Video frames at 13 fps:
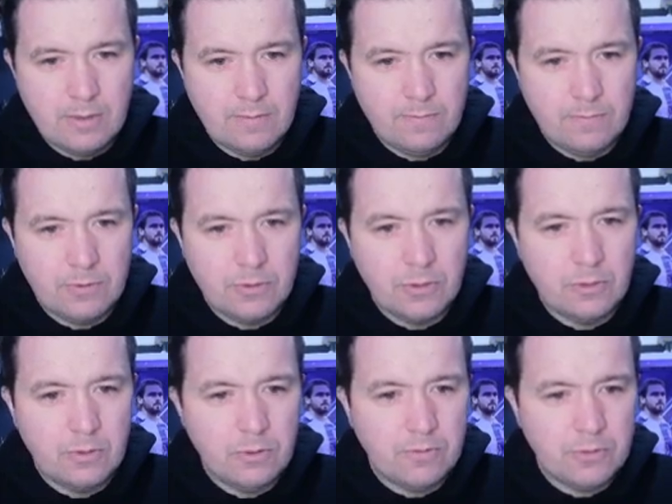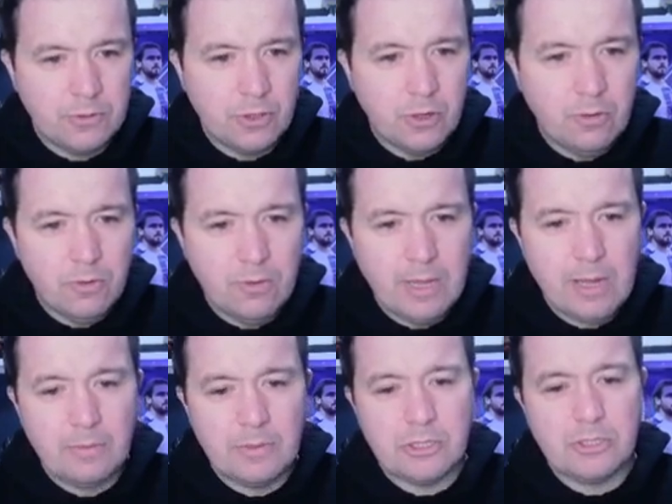Fiodoru. Fiodoru there
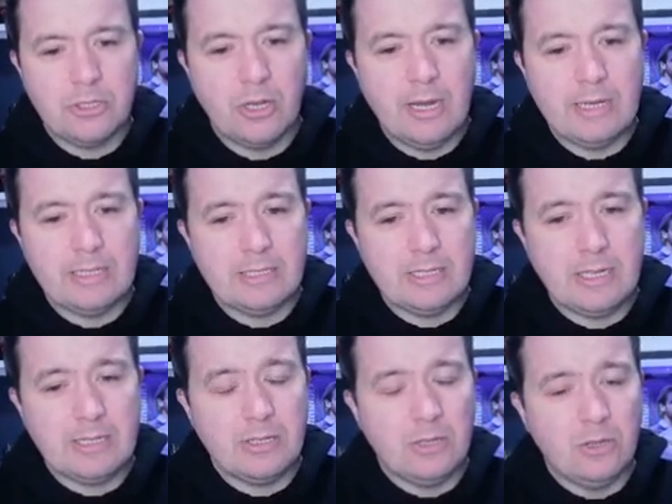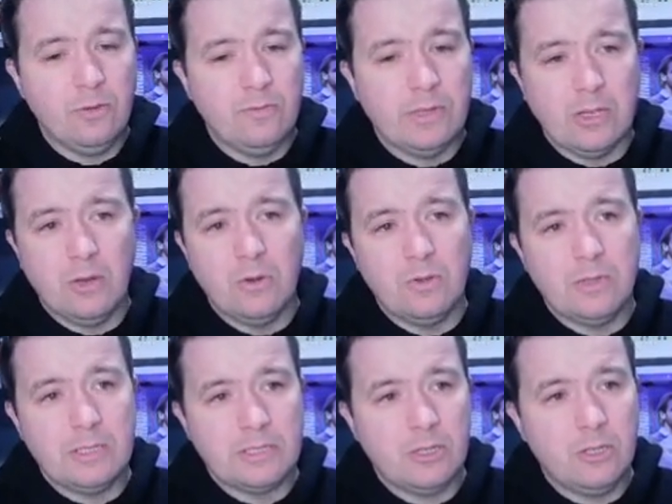with a shot. And it's it's a lovely goal.
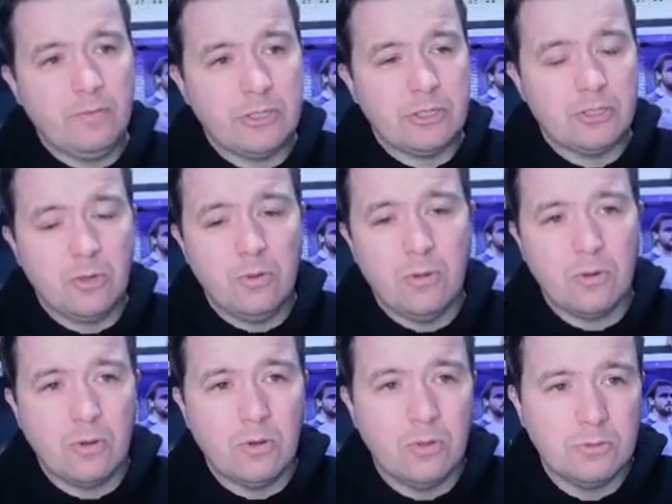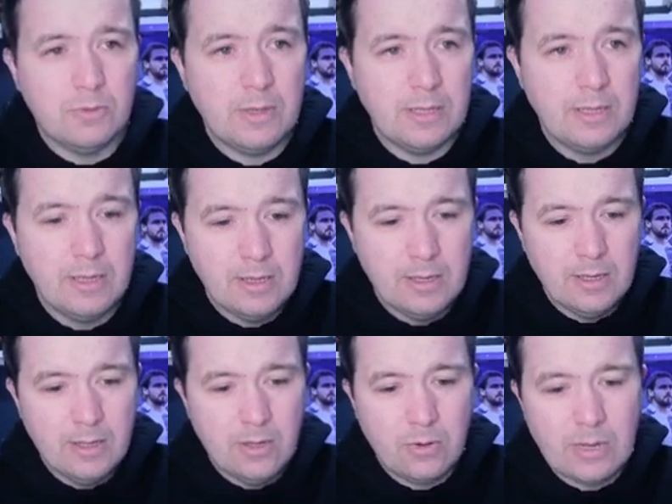It's a lovely solo goal as well.
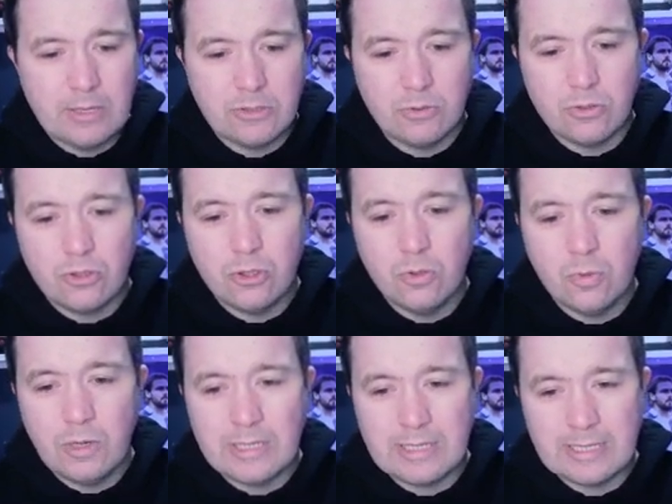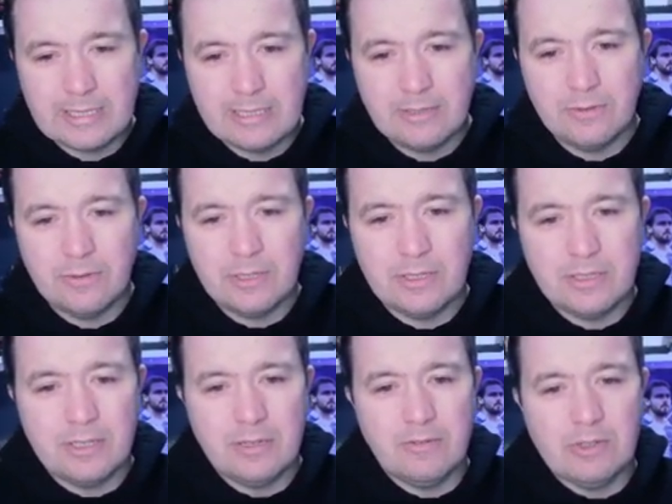Okay, so it's two one. It's actually the, the,
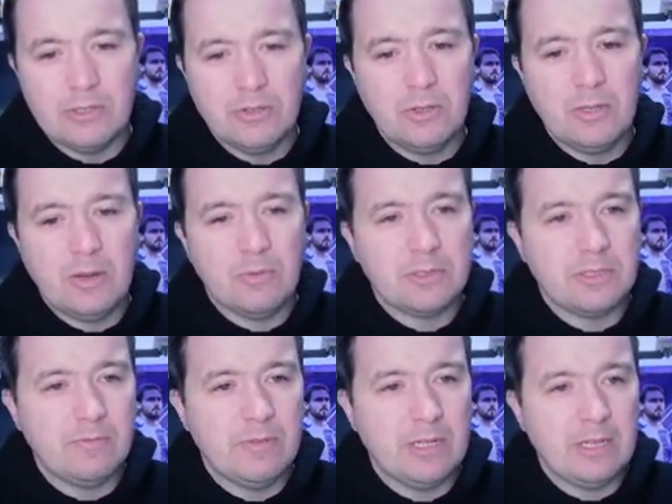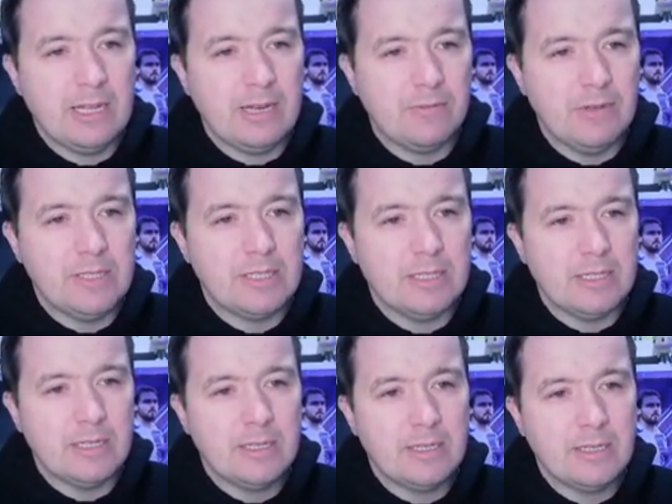the result that was in real life recently.
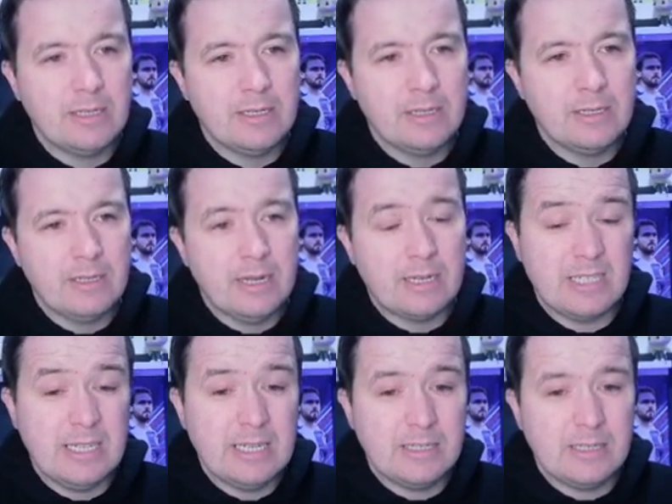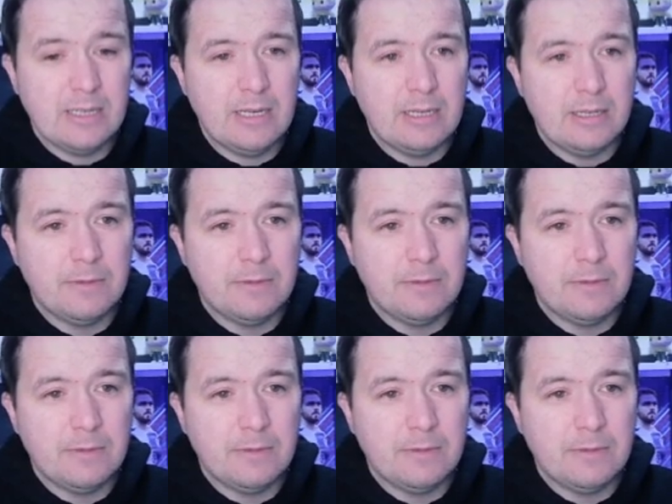Actually, yesterday.